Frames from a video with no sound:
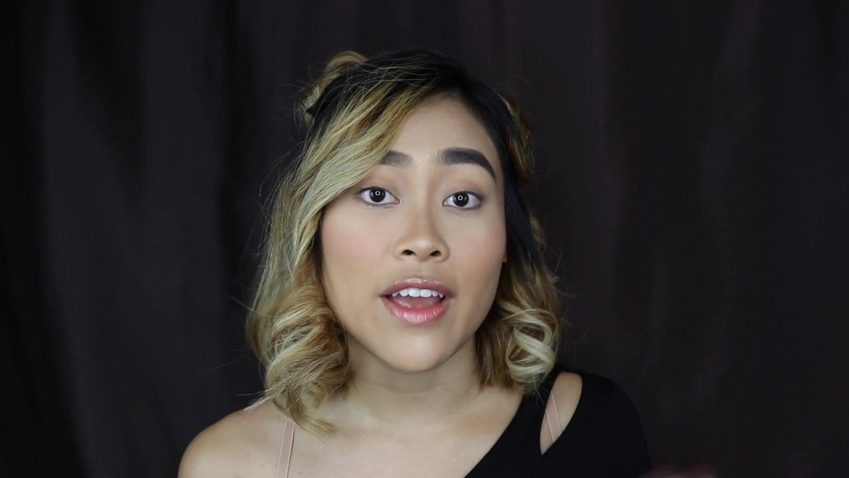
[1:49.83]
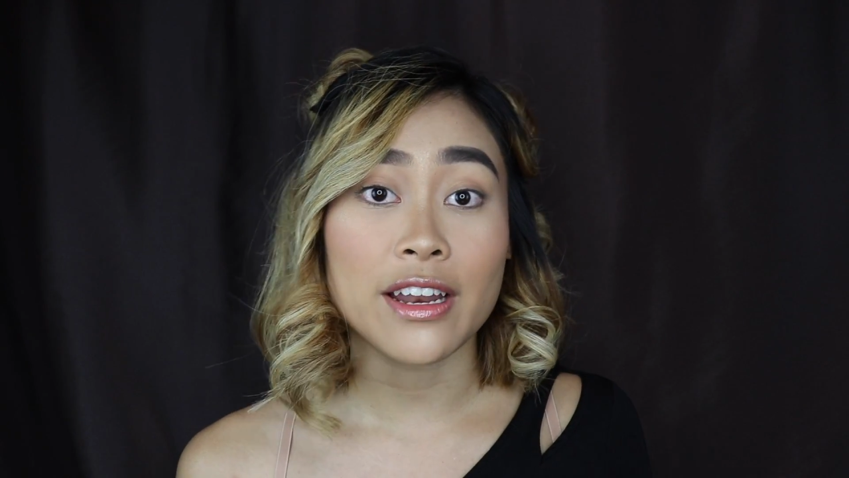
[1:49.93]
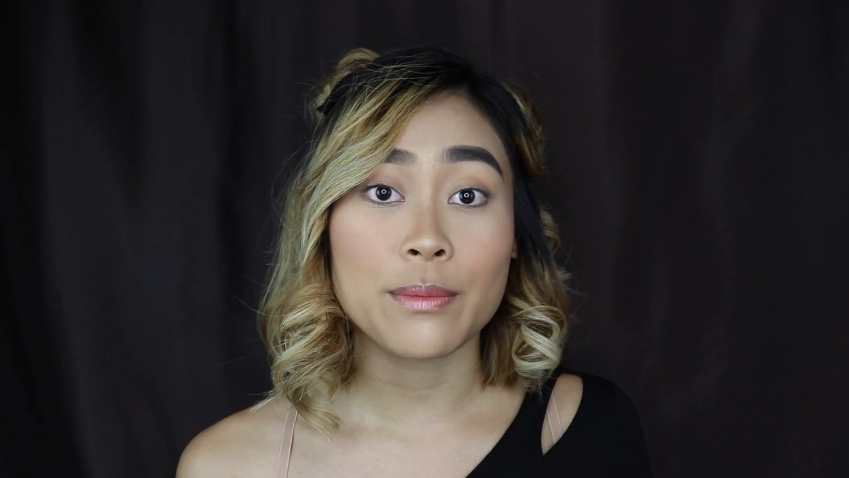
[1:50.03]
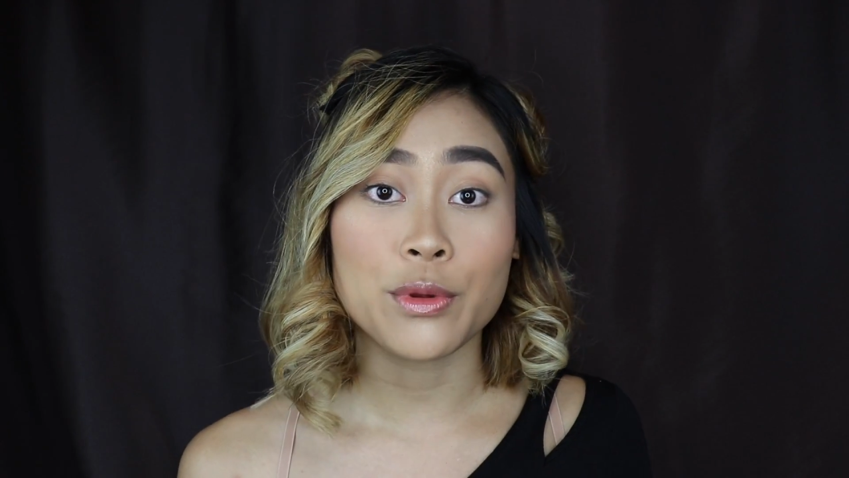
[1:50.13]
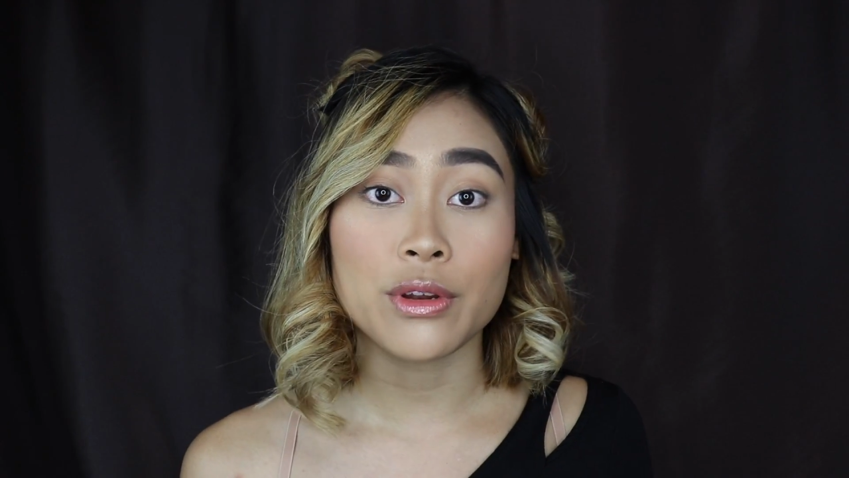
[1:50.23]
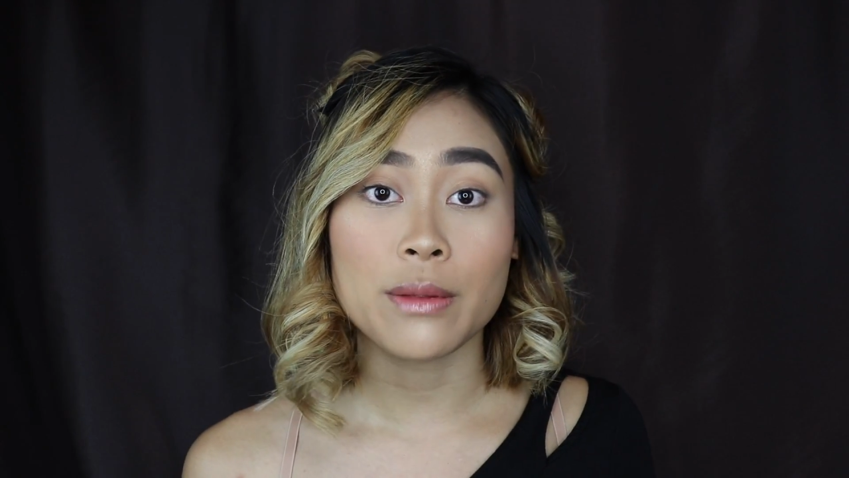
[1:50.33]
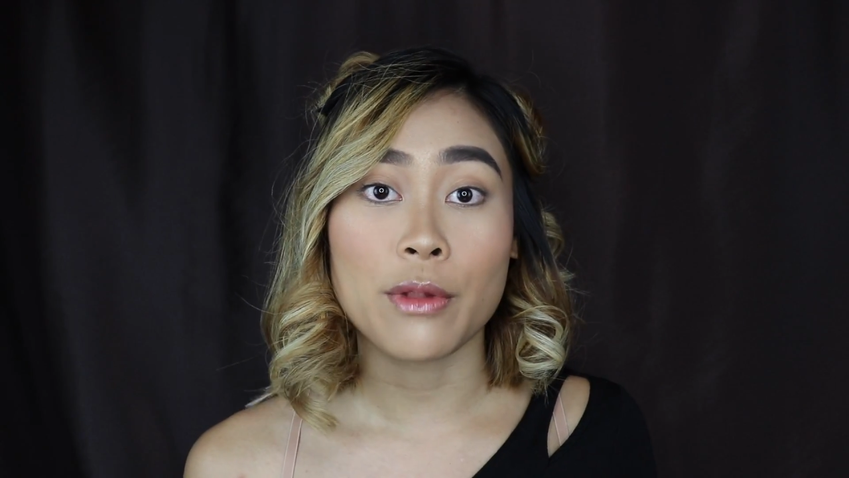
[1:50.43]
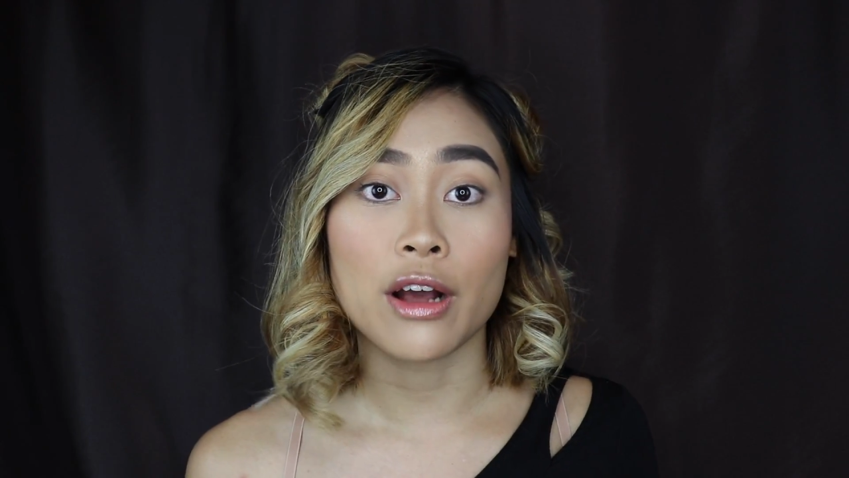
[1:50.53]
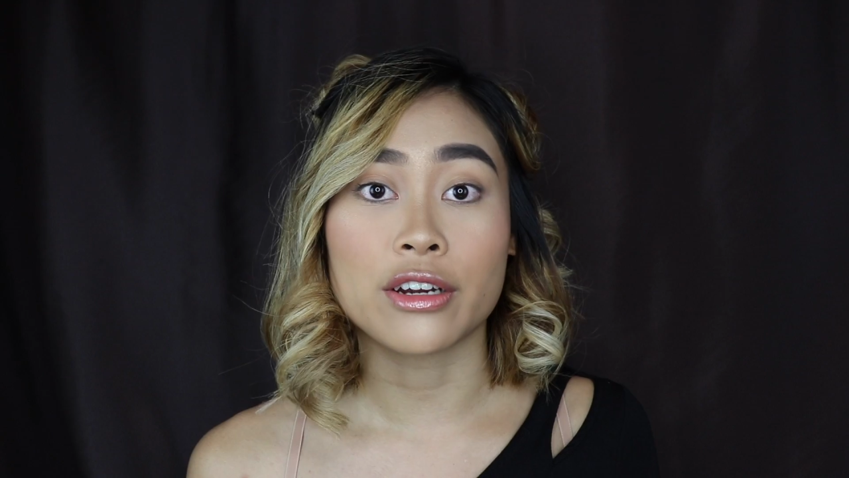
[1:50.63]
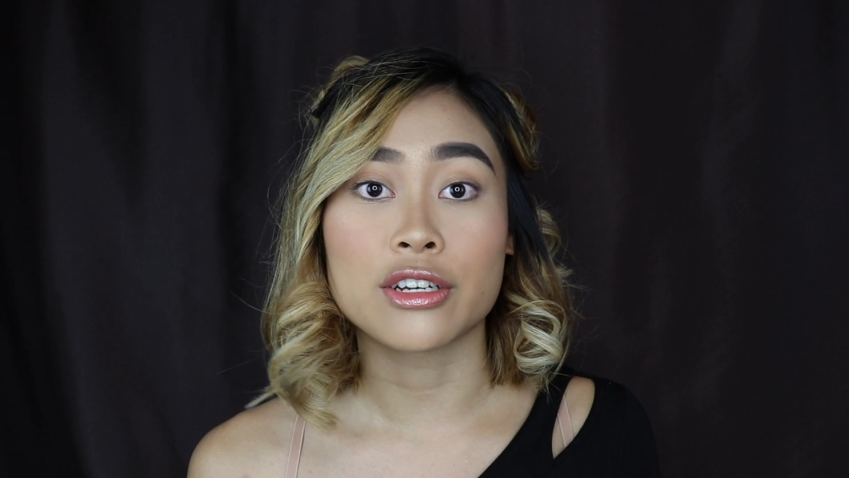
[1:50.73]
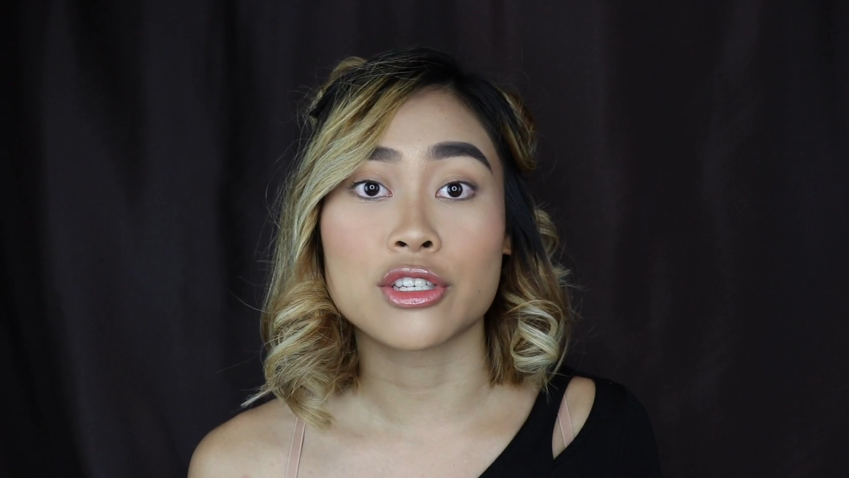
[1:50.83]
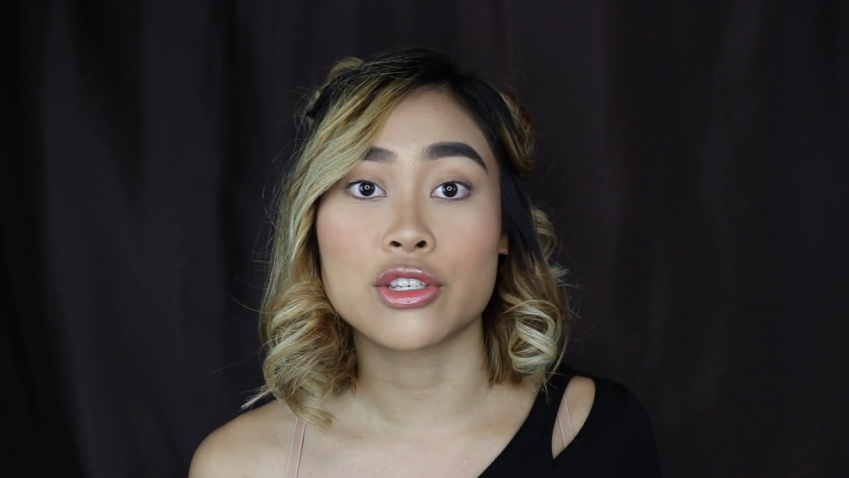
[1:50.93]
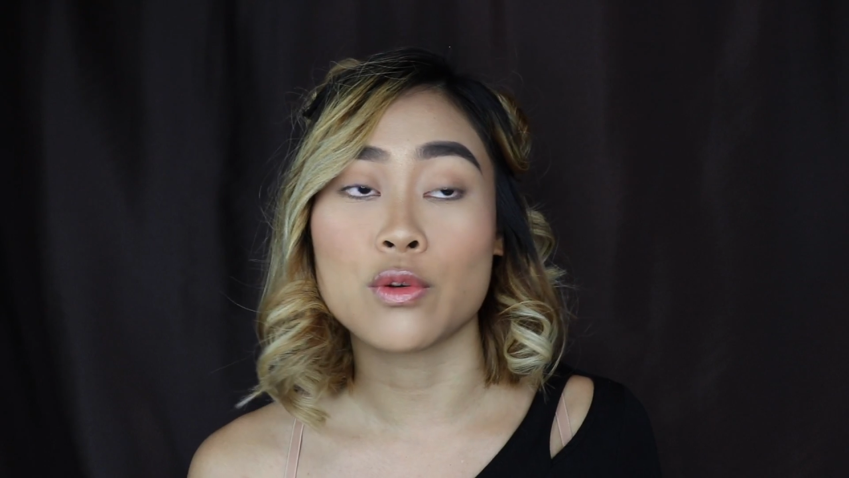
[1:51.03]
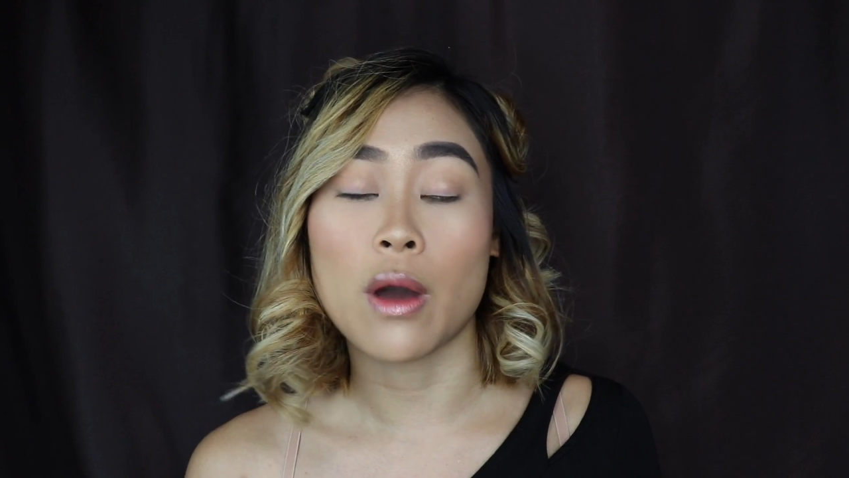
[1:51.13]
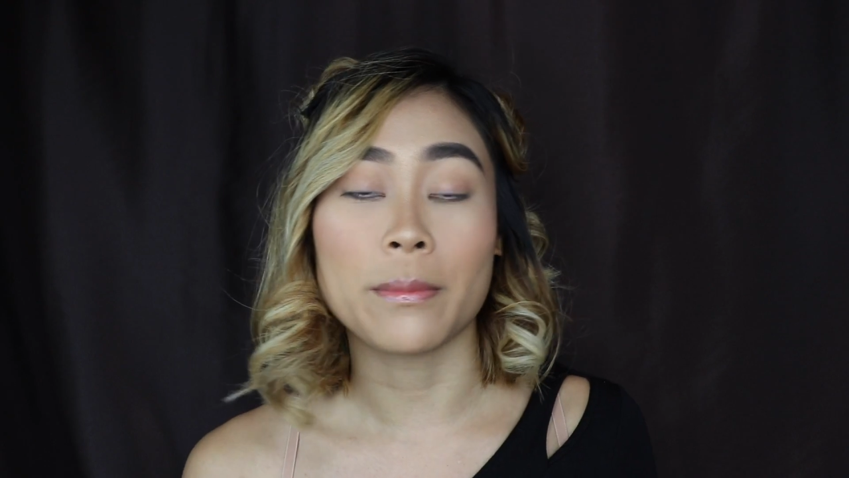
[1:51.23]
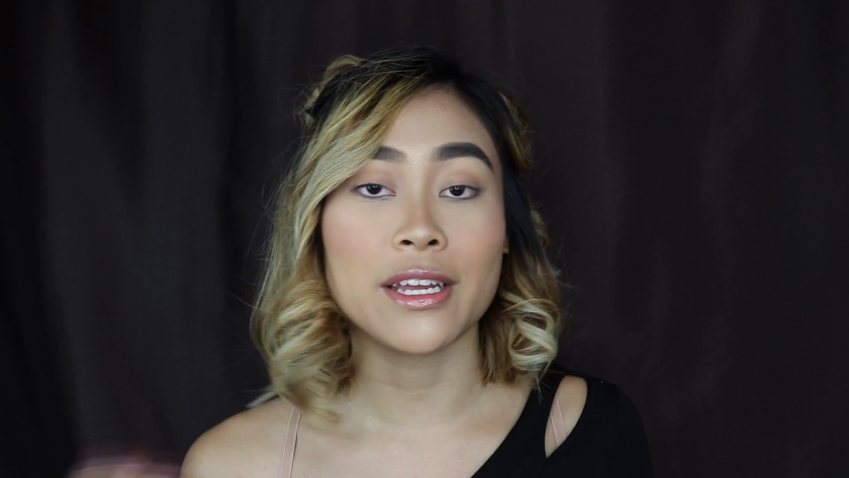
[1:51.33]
any beauty bloggers you want